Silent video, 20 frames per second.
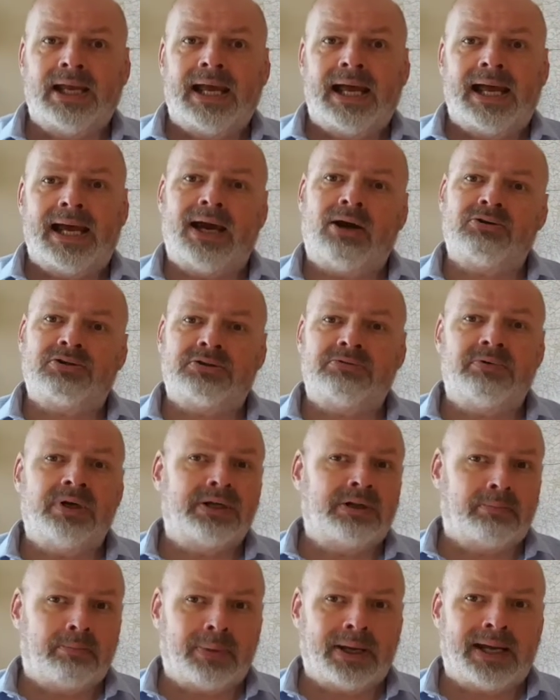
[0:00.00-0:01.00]
how to read
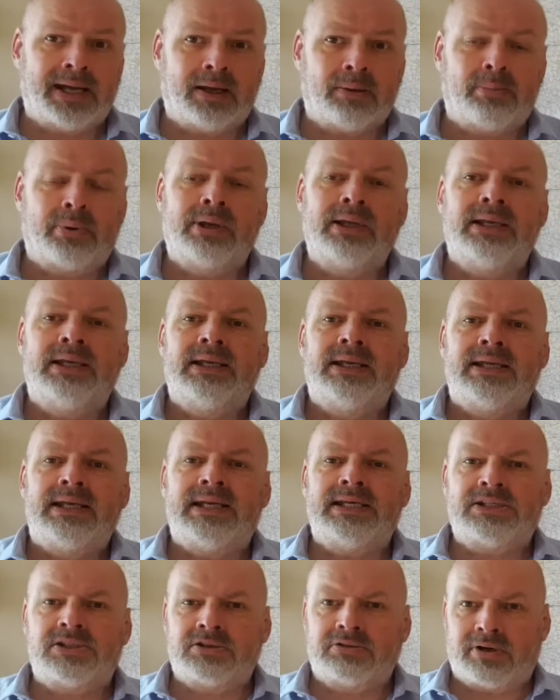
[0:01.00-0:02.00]
a map
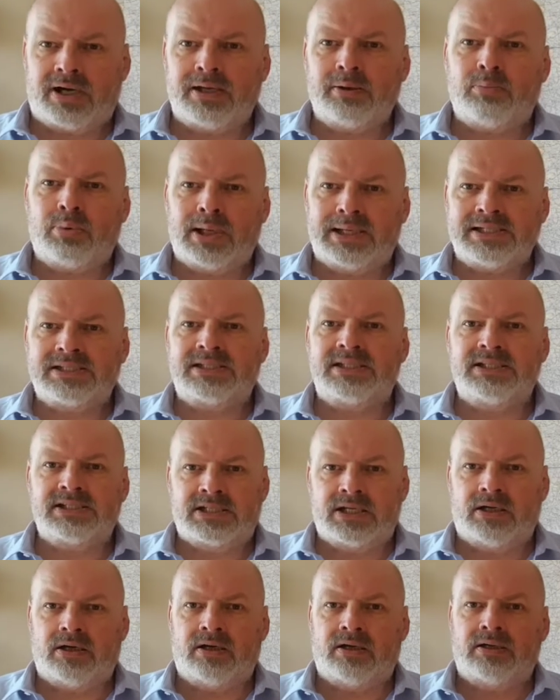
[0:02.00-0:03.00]
is a great place to
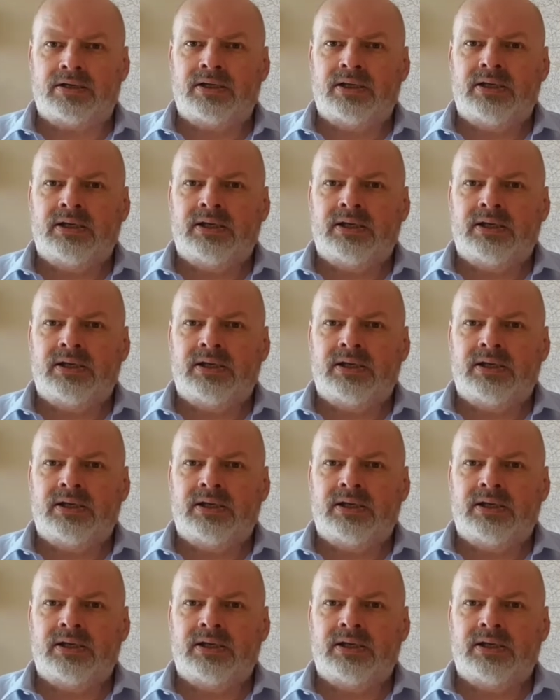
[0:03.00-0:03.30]
start.